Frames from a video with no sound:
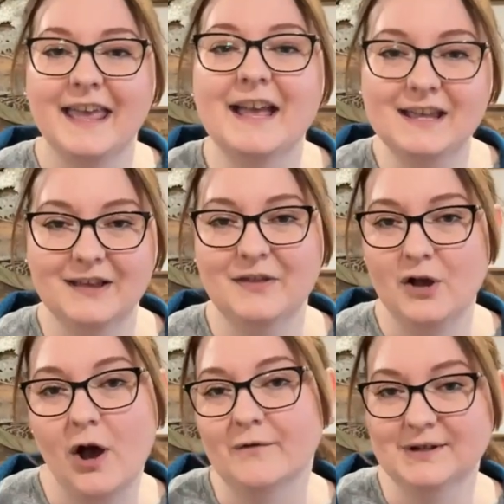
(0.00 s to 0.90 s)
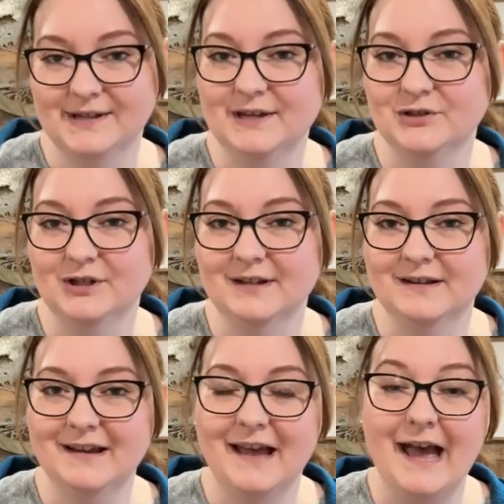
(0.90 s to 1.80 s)
can't get the
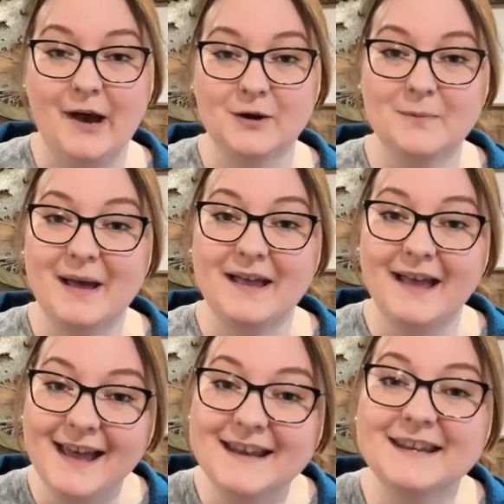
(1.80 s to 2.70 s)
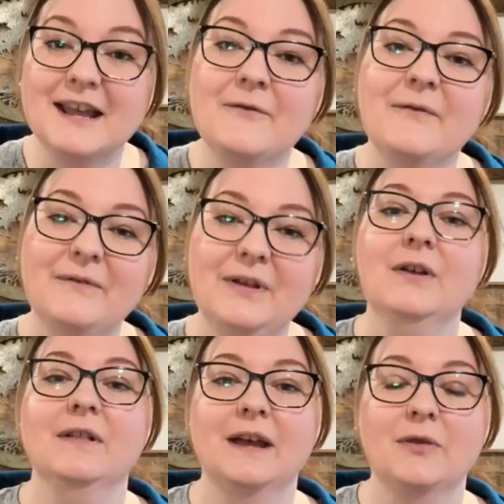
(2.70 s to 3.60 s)
conversation out of my head and I
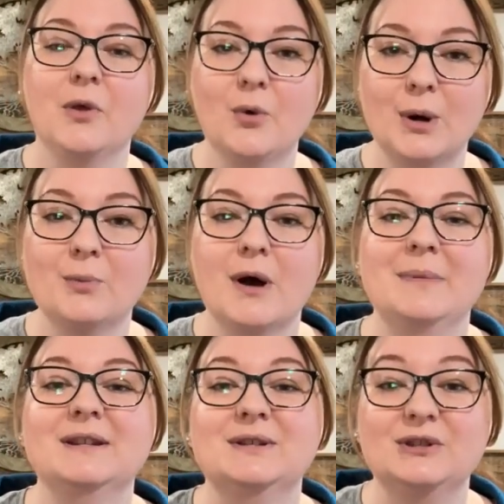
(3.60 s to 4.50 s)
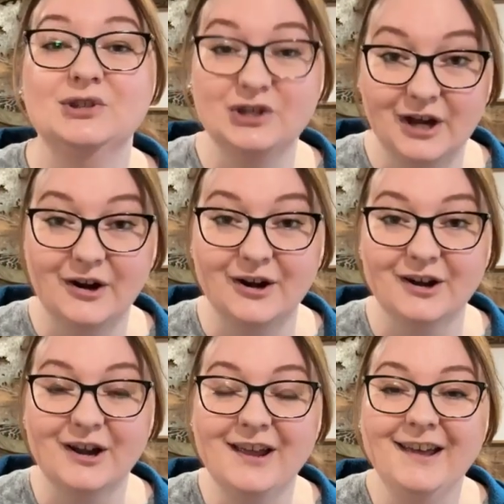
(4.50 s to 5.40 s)
feel like the Lord want me to
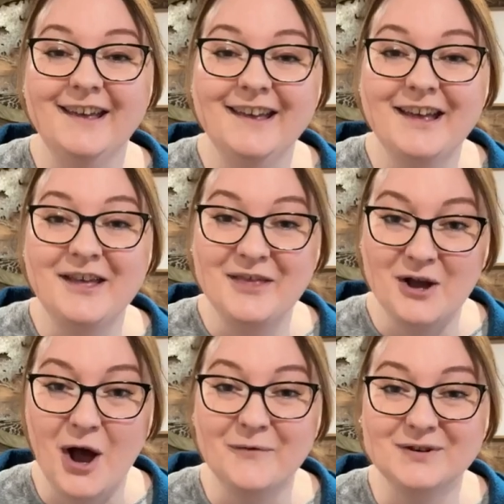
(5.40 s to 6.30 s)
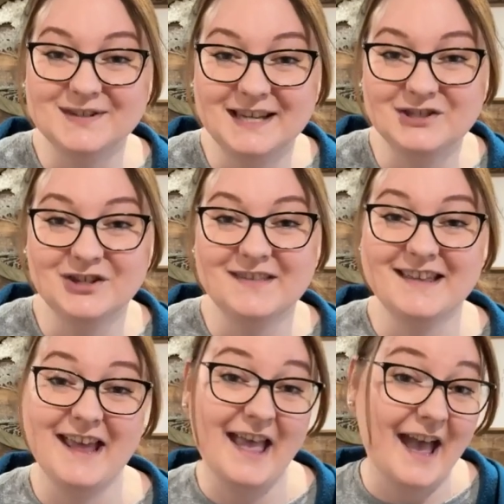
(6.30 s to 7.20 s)
share the conversation
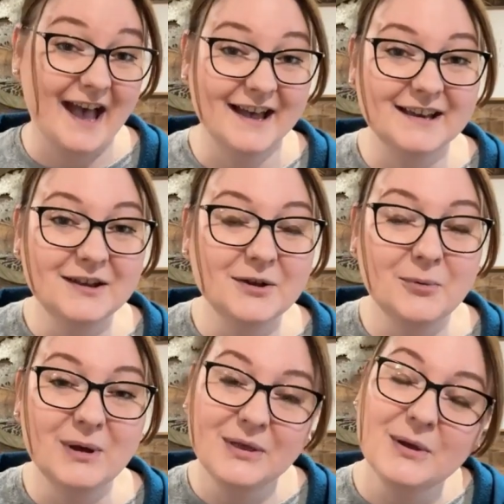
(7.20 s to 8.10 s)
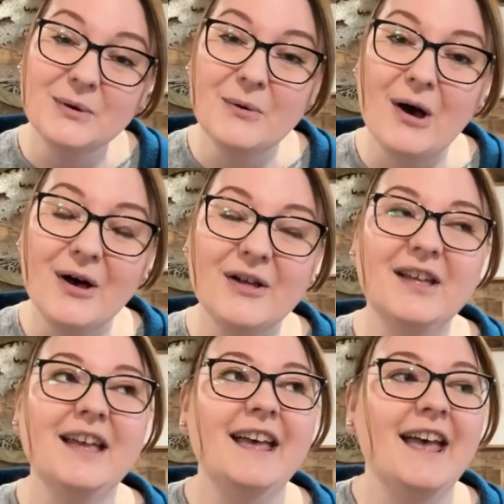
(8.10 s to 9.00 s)
that I had with you all
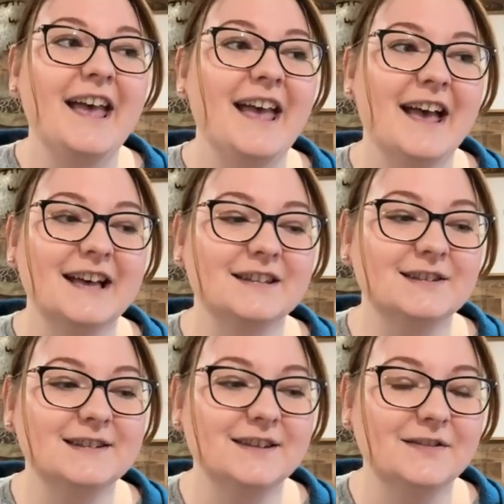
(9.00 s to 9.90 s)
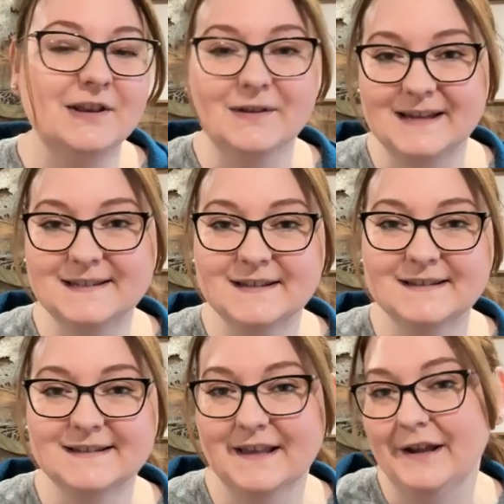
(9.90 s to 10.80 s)
and the
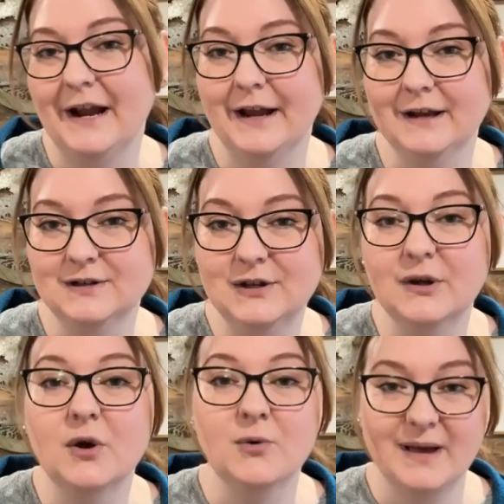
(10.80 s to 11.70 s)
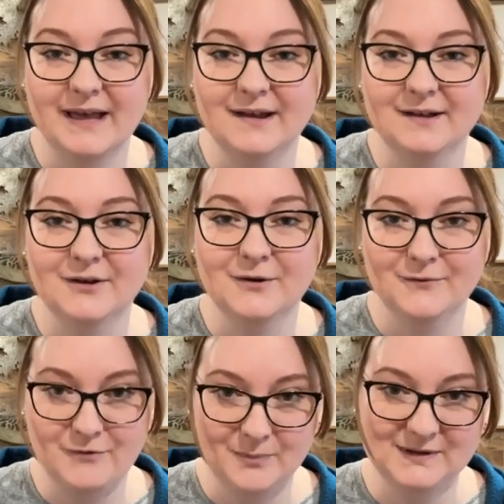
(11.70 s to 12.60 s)
lessons that I took away
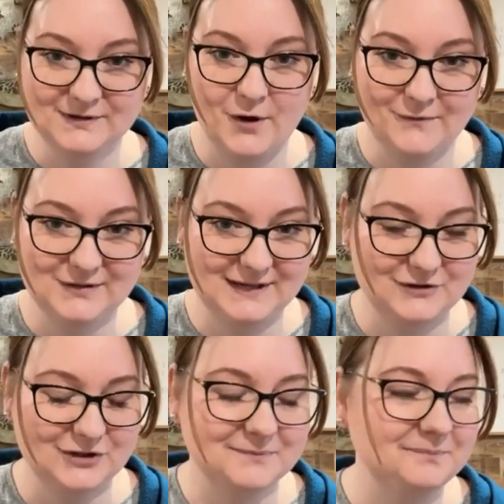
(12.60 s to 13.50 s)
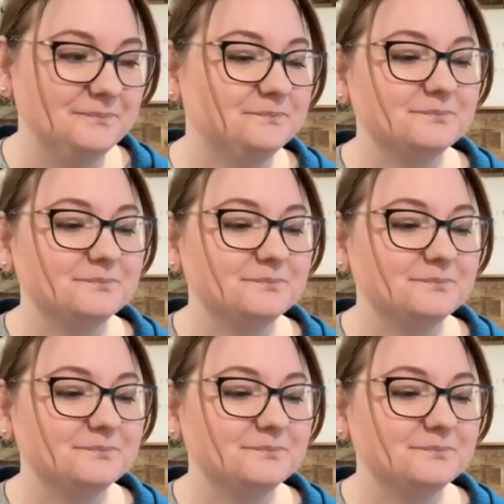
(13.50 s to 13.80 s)
from this conversation.